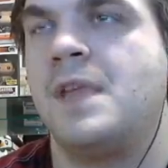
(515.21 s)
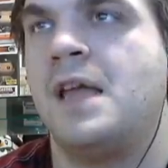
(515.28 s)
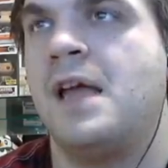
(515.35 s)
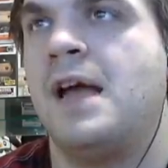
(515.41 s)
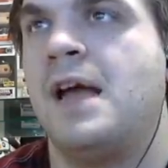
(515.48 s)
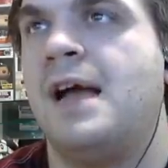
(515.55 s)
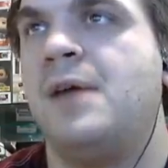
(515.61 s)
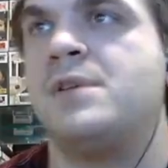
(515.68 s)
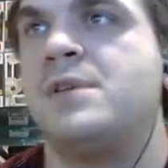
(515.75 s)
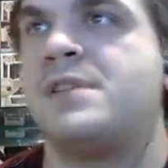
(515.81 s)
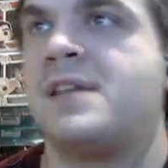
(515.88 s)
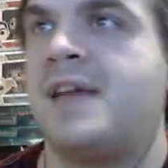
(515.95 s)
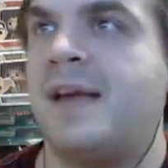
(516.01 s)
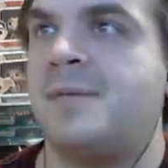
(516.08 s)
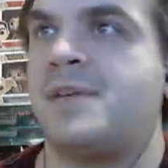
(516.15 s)
I want the
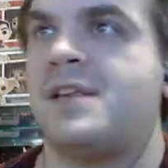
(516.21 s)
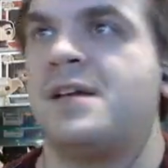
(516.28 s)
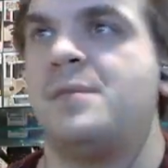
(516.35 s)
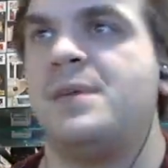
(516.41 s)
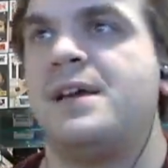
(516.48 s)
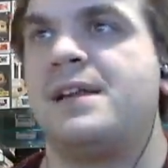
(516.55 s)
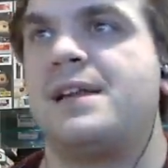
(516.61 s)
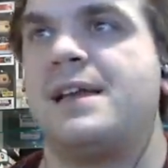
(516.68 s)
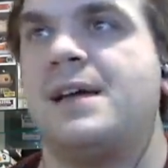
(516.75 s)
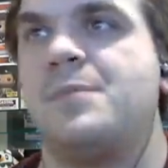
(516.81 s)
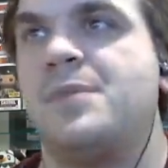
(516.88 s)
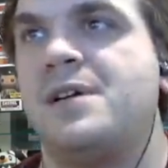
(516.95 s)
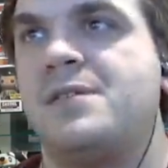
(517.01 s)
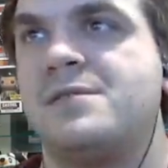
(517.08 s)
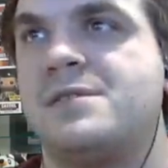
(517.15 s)
game to tell me how to cat
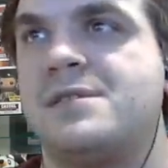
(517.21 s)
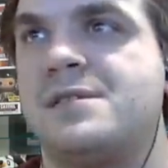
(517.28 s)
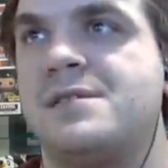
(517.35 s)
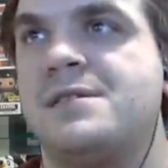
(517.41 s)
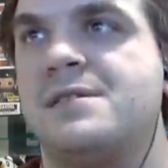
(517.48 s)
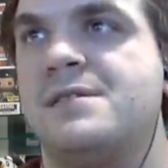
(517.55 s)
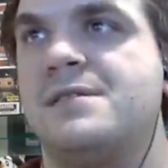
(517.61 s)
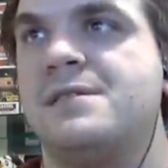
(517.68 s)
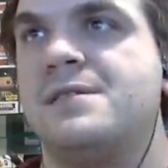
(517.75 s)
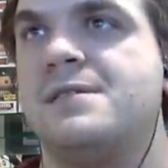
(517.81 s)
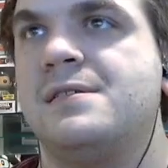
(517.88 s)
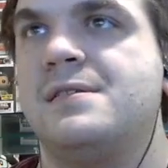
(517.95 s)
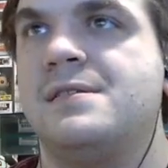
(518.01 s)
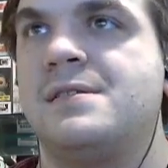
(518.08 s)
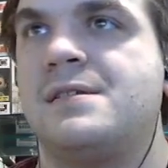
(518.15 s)
bounce.
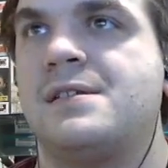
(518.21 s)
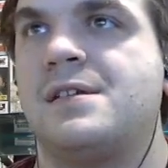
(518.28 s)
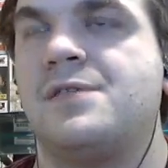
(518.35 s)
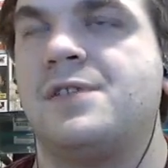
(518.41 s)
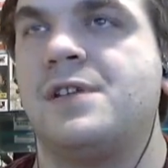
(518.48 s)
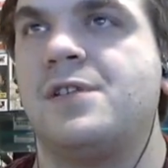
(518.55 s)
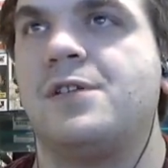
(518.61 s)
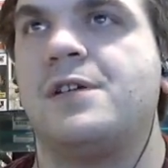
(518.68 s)
Because I don't feel like looking